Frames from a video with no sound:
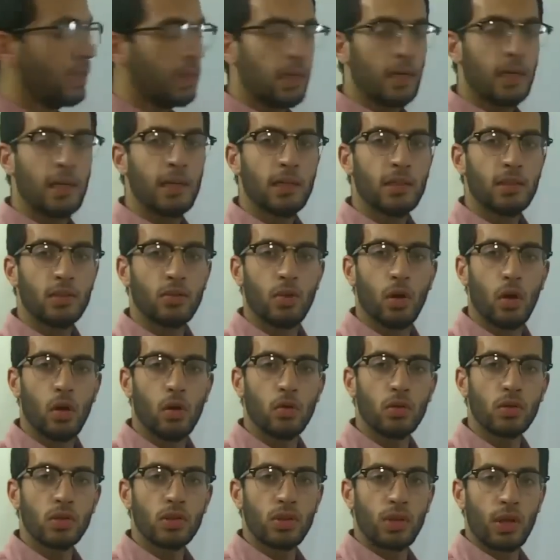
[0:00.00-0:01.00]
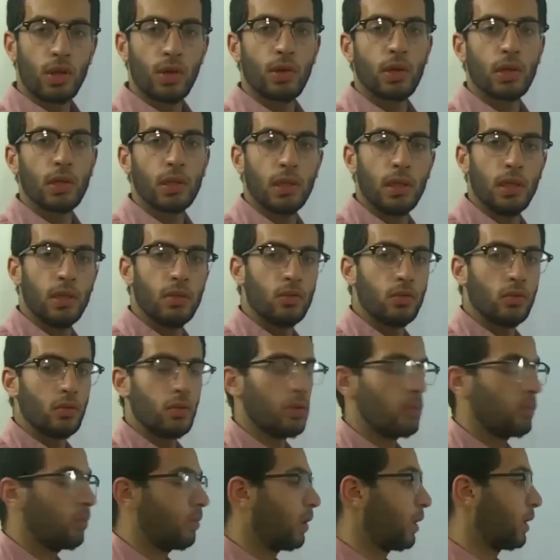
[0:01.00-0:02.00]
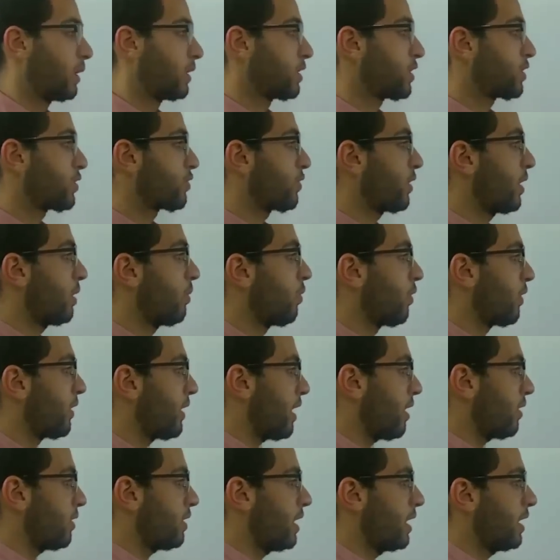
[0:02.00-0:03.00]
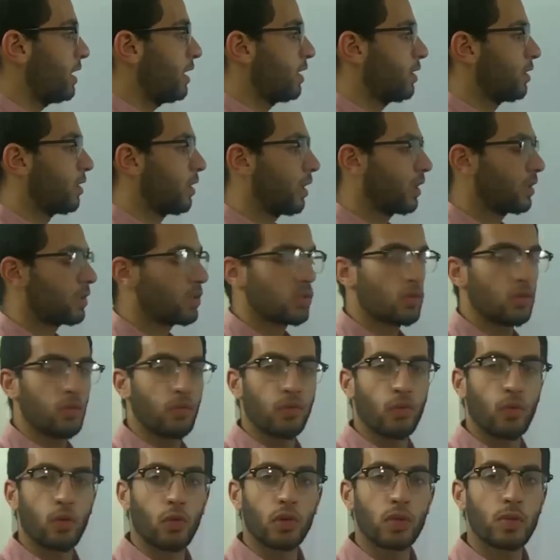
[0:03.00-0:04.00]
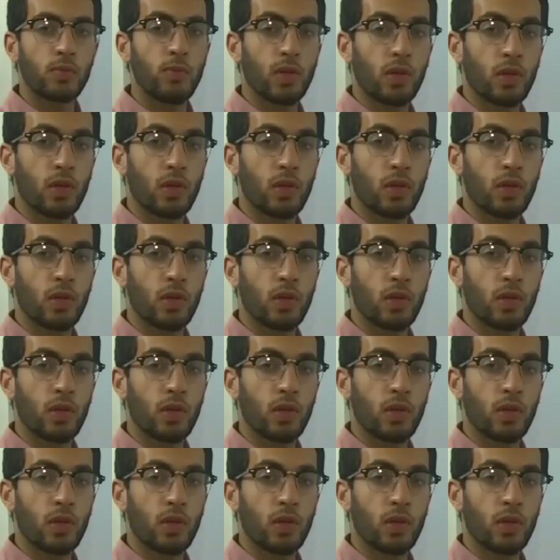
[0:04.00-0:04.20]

and then it goes directly into the bloodstream without any dots, of course,